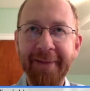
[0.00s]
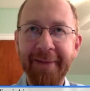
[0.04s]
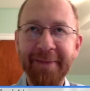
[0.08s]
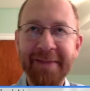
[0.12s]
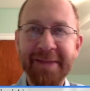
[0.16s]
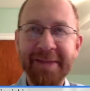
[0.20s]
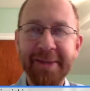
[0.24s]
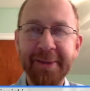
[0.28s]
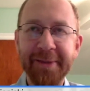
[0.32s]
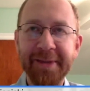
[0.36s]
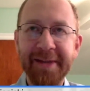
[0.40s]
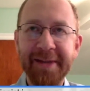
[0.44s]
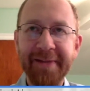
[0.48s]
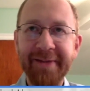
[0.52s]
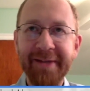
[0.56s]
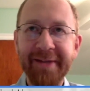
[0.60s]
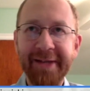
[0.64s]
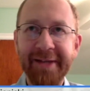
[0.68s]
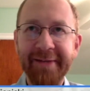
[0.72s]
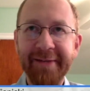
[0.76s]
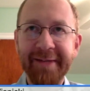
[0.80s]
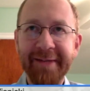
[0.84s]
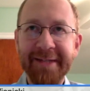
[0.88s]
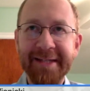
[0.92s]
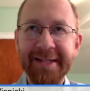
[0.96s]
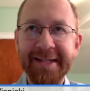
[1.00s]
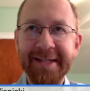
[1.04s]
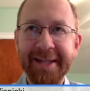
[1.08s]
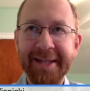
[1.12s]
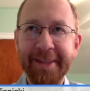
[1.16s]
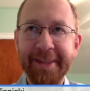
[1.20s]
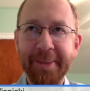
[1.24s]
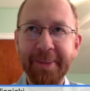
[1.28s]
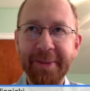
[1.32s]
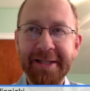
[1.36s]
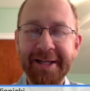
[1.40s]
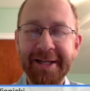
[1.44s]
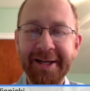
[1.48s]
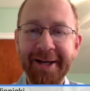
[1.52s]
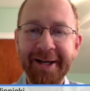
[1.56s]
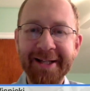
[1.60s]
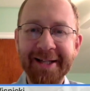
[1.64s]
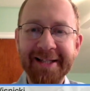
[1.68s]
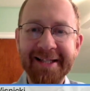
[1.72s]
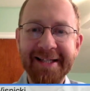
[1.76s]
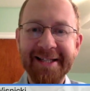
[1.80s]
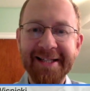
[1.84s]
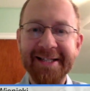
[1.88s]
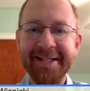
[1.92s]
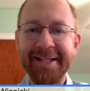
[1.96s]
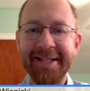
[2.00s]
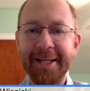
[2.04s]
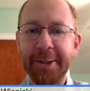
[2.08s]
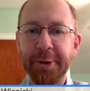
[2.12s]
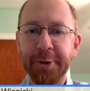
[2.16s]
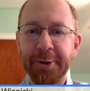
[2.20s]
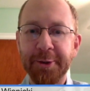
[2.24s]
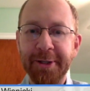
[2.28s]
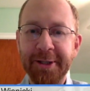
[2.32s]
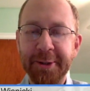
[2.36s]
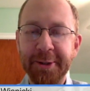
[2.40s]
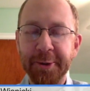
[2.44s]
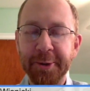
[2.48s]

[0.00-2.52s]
So David Livingstone was a 19th century